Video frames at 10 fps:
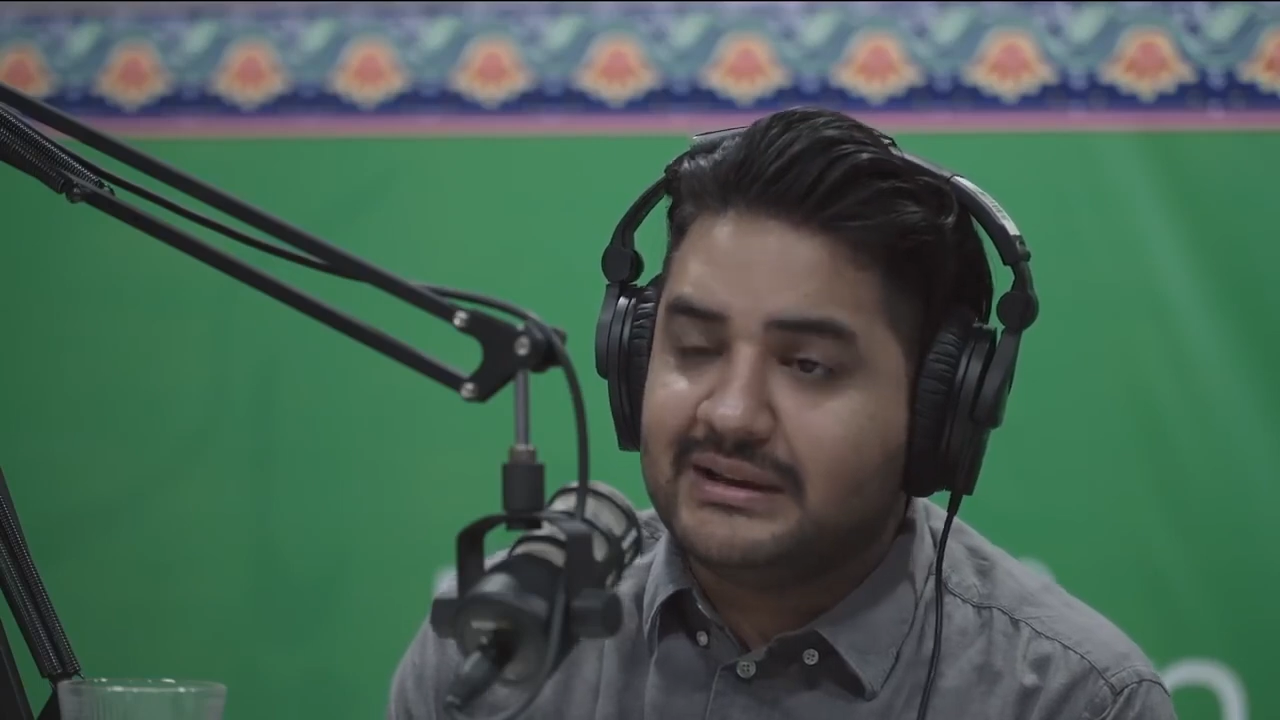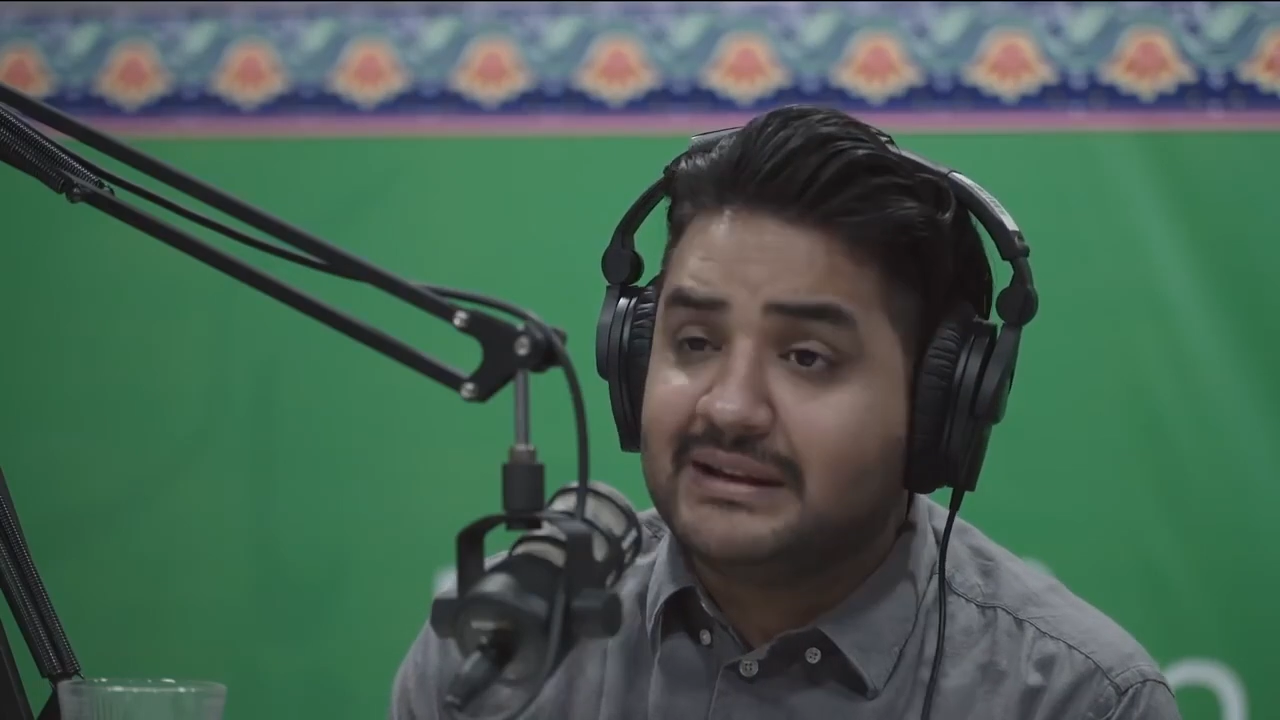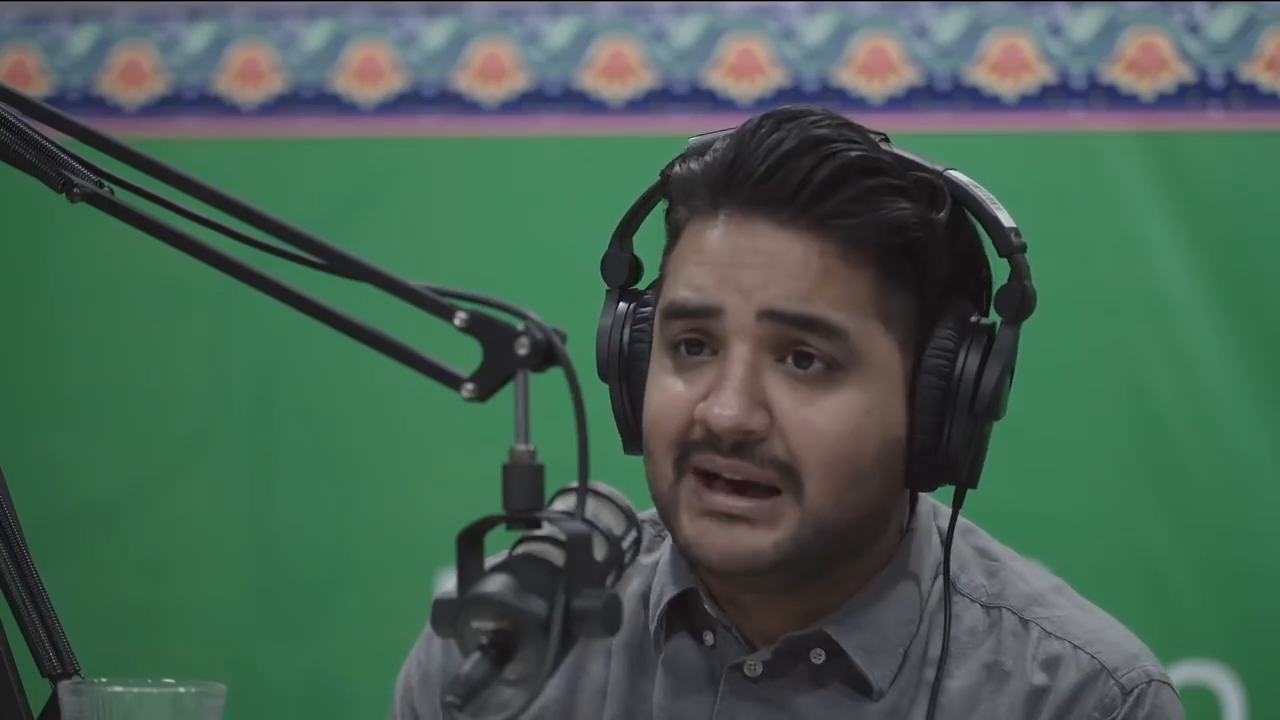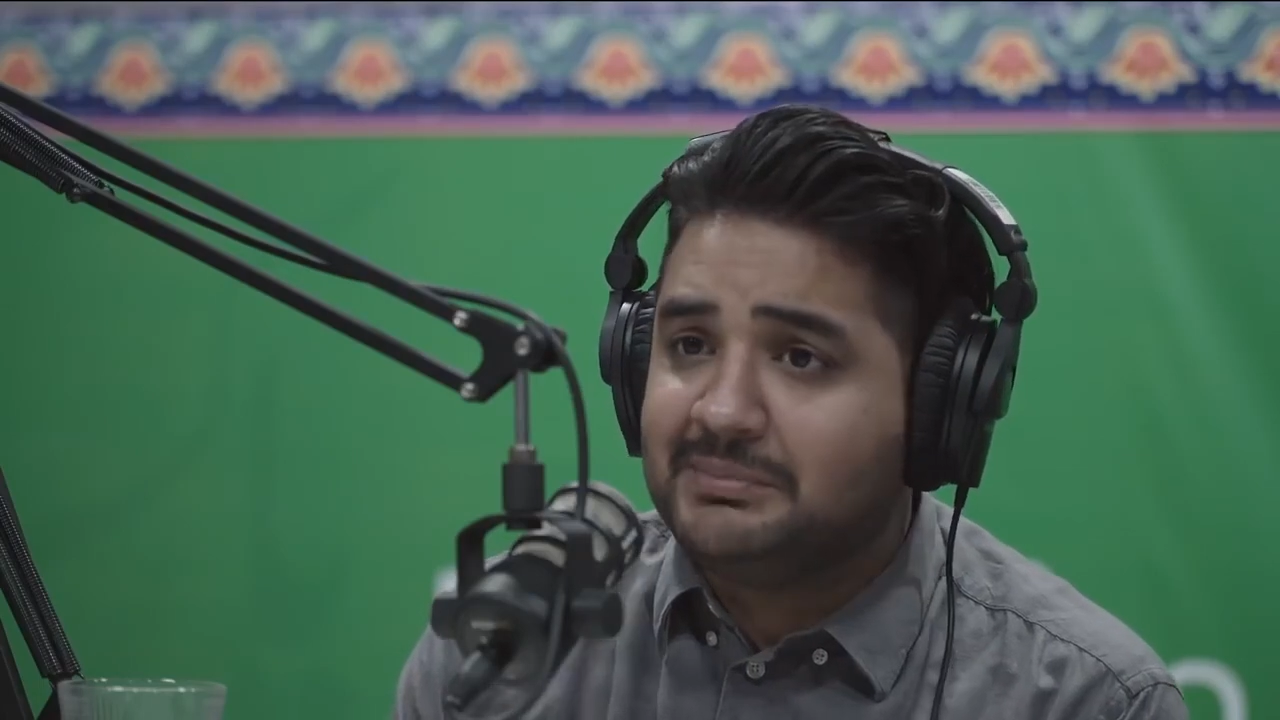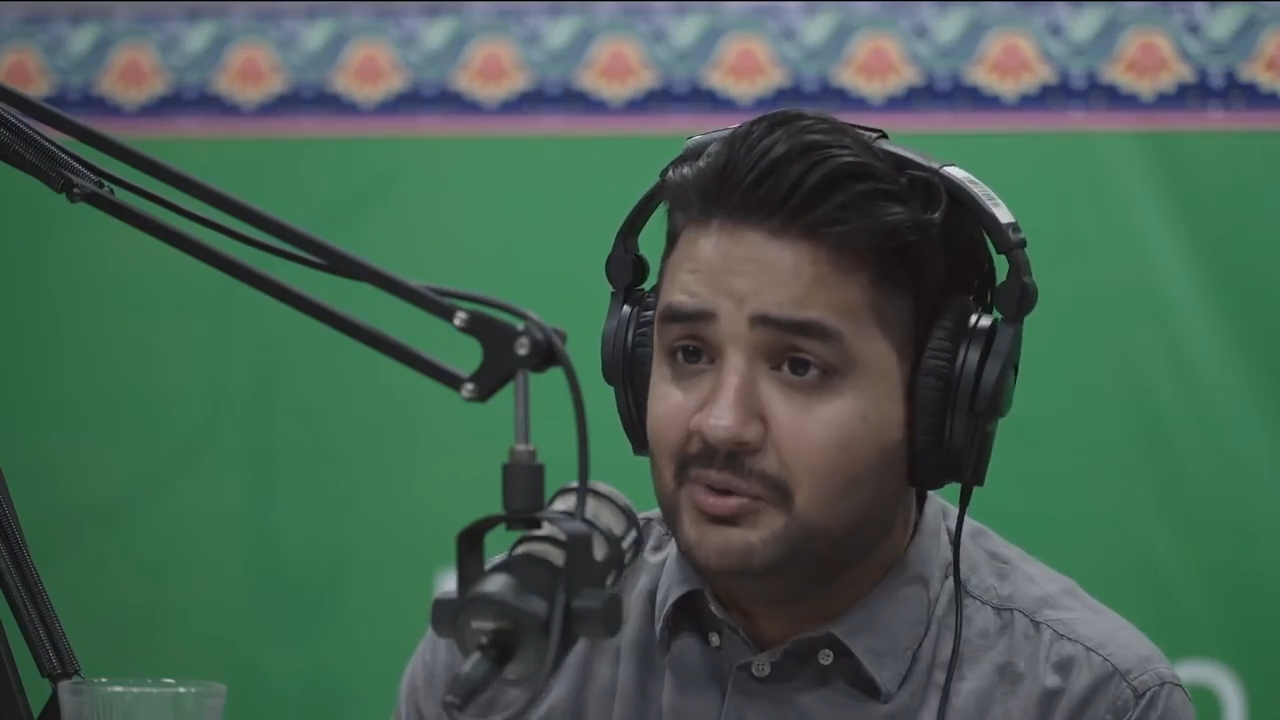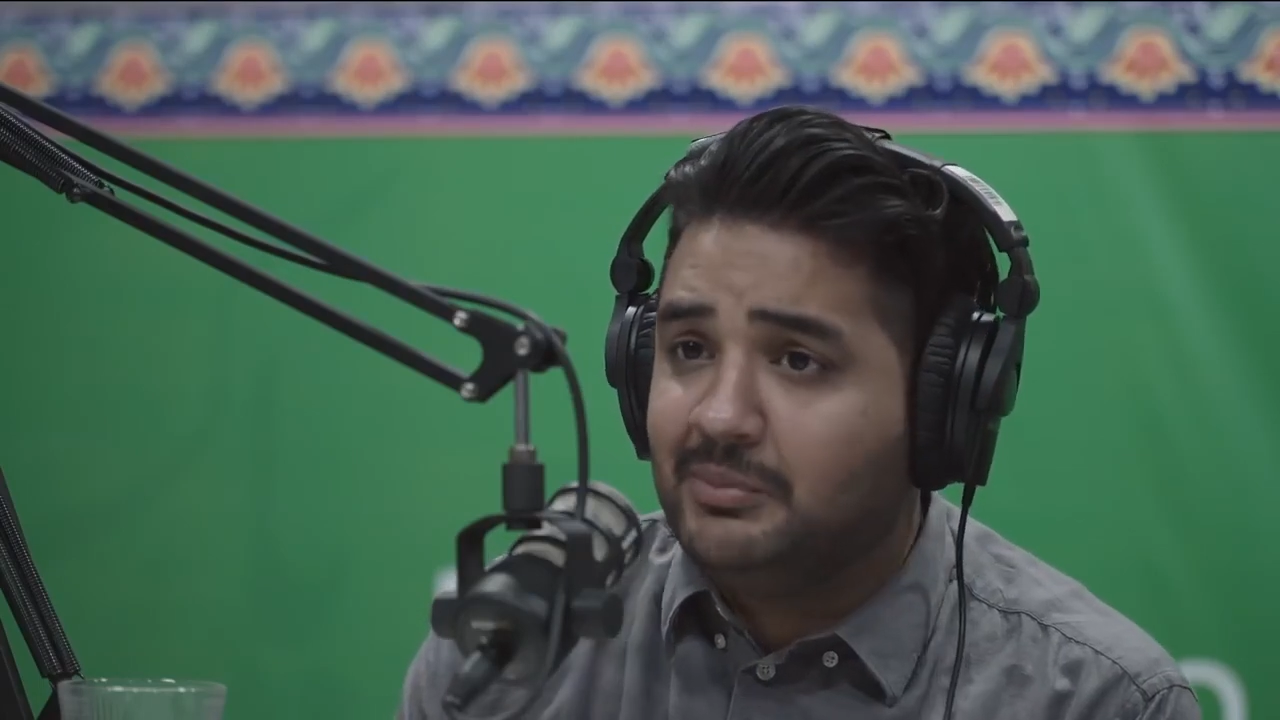So, like, that